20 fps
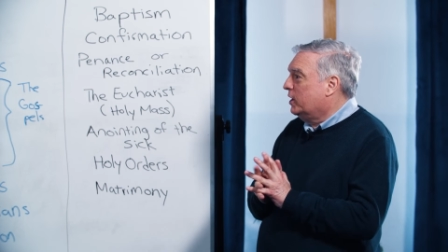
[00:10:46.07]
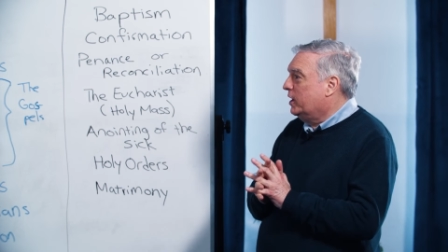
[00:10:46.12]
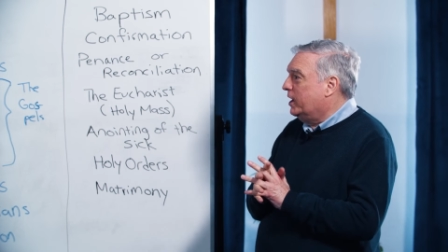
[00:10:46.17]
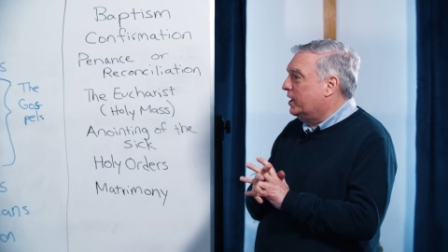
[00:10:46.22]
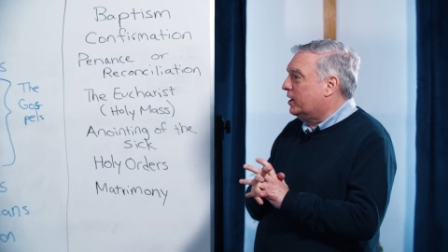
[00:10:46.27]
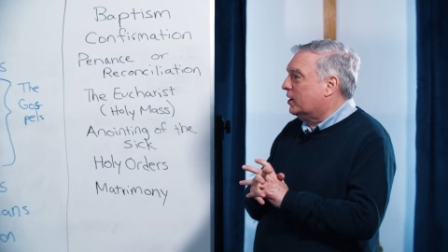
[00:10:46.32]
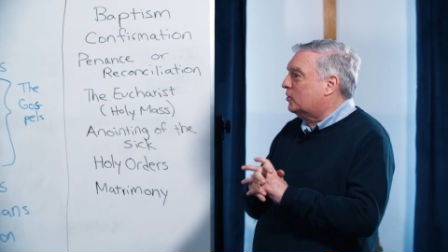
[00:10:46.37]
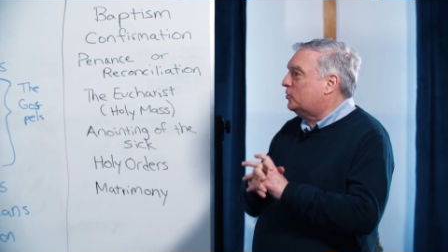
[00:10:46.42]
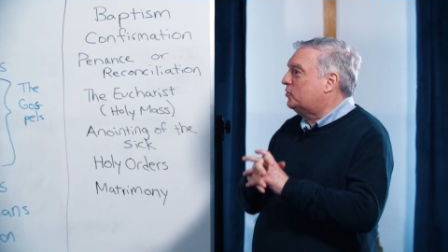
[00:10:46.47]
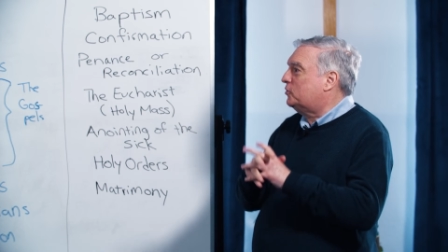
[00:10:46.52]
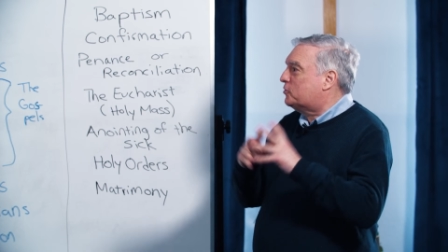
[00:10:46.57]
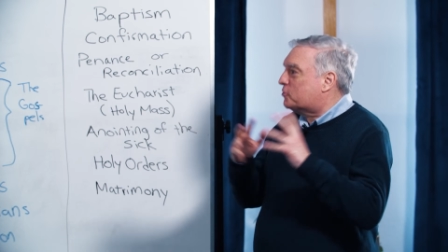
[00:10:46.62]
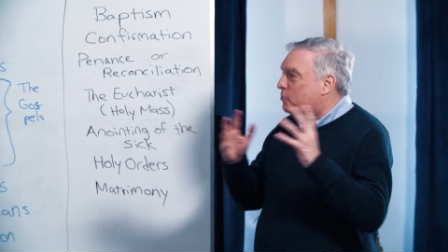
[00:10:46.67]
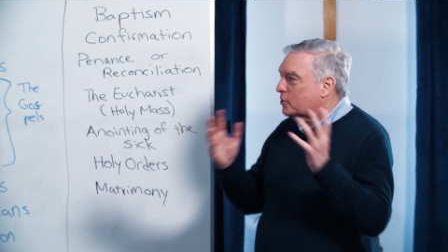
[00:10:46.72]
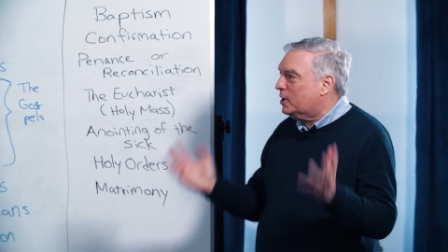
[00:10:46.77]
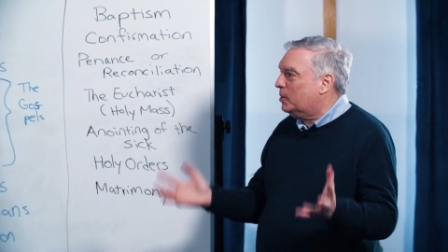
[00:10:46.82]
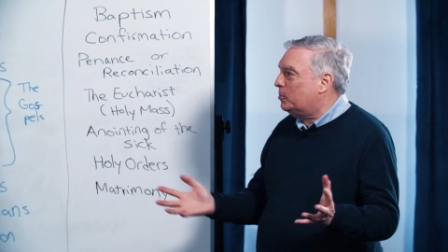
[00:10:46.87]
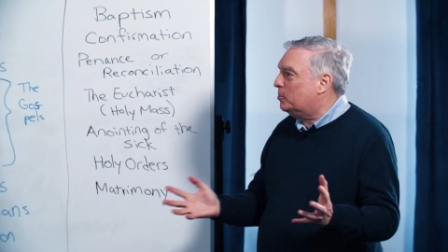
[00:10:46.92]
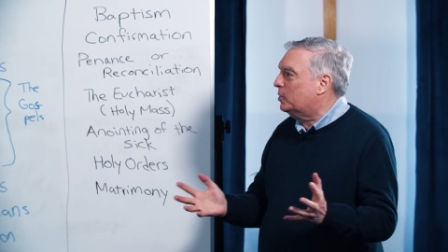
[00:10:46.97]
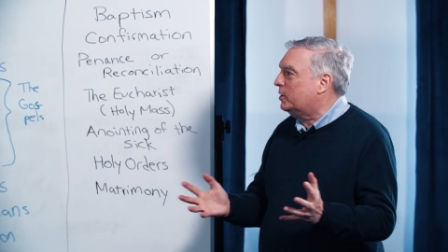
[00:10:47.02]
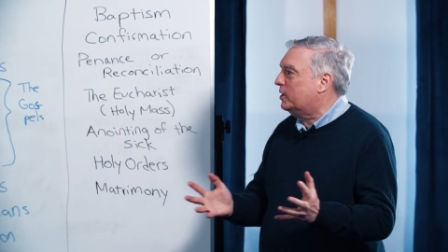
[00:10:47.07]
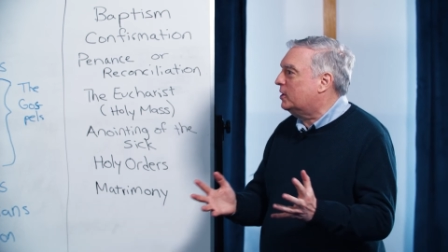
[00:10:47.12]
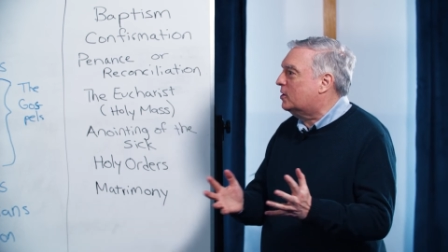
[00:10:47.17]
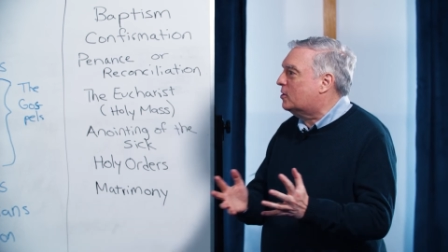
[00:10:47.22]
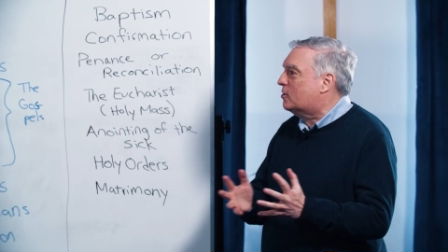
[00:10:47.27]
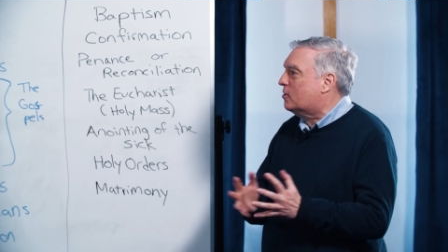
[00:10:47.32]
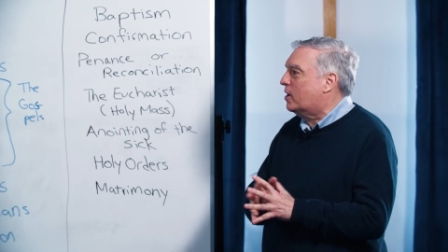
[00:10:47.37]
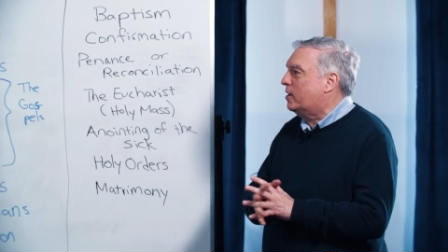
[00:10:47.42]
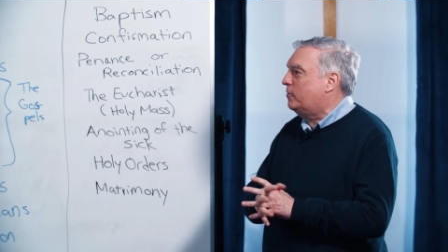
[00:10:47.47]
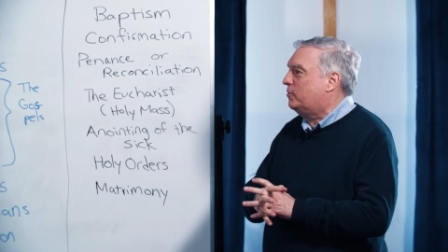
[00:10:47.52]
in extremely
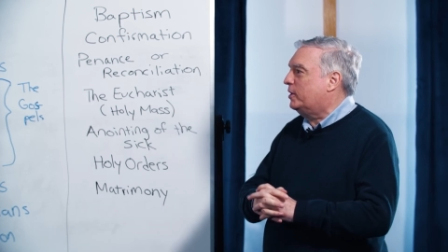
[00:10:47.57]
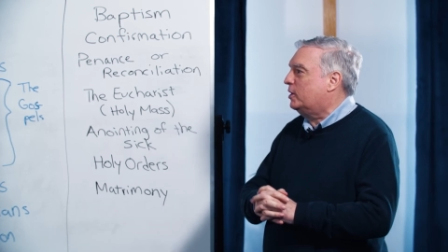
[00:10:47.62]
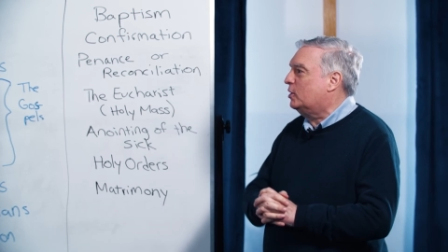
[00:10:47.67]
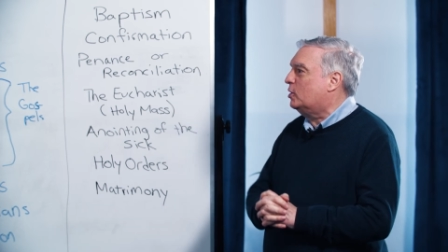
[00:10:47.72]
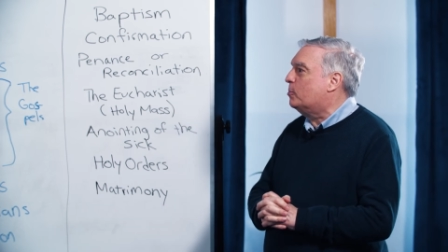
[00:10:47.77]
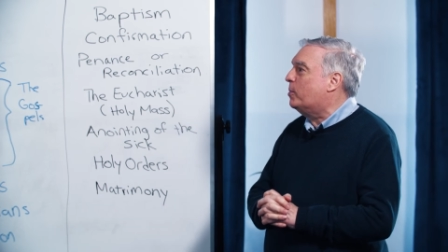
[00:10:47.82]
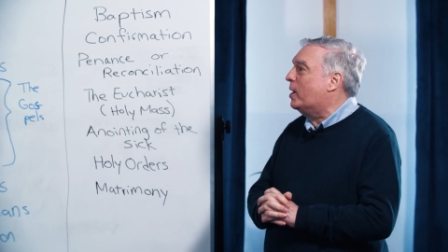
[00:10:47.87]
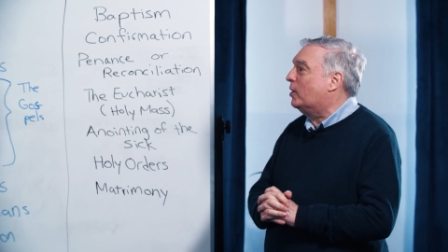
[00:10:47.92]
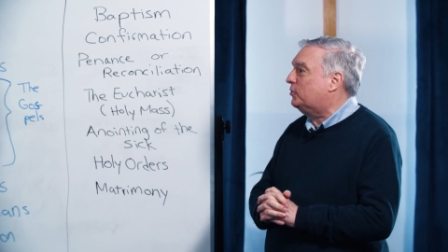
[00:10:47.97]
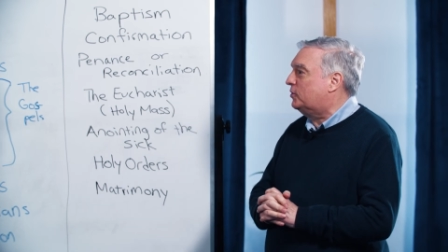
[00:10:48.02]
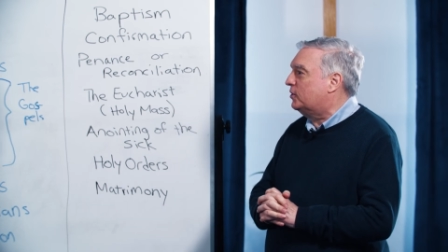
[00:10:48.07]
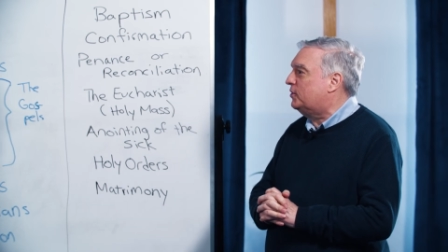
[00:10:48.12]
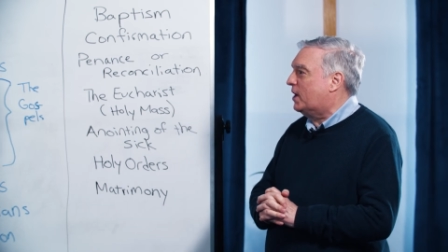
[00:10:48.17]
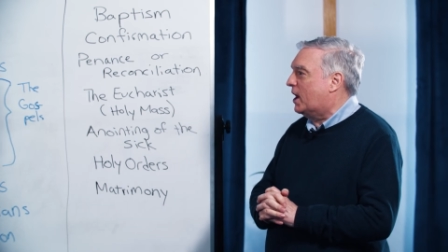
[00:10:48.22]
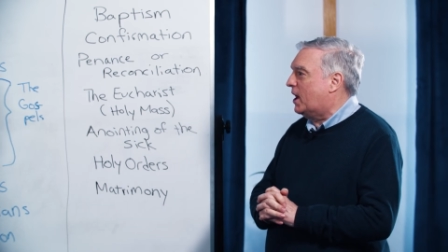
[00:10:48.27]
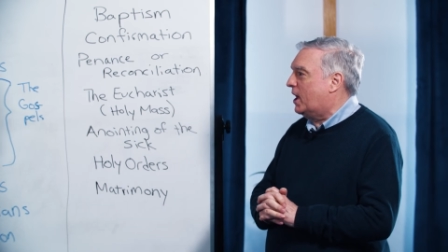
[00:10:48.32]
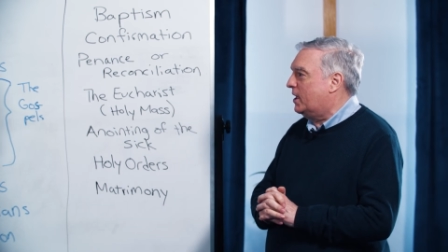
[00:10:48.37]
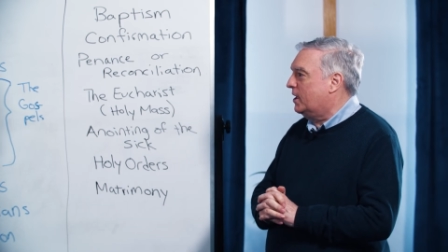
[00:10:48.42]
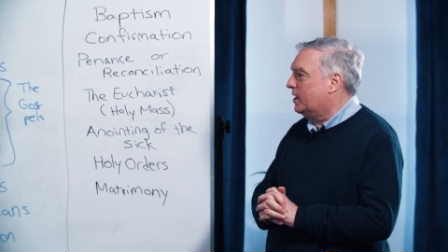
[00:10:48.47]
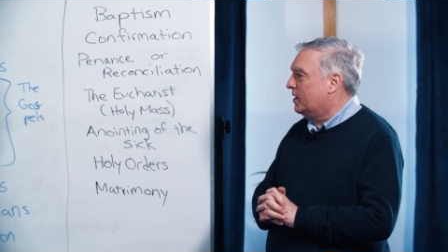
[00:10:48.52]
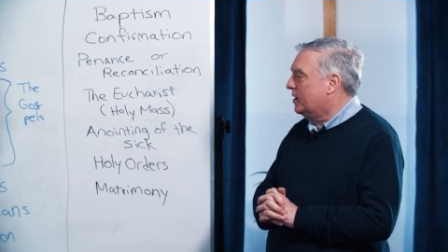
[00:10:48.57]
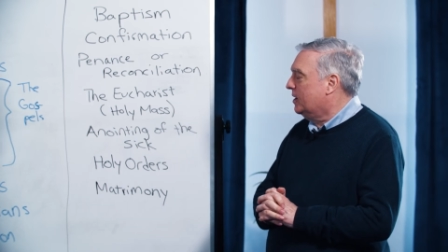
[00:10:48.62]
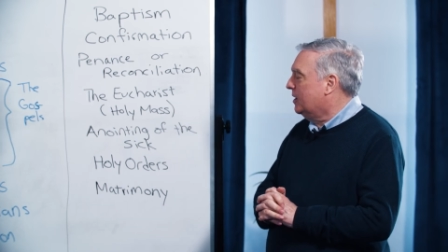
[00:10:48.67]
gravely ill about to die.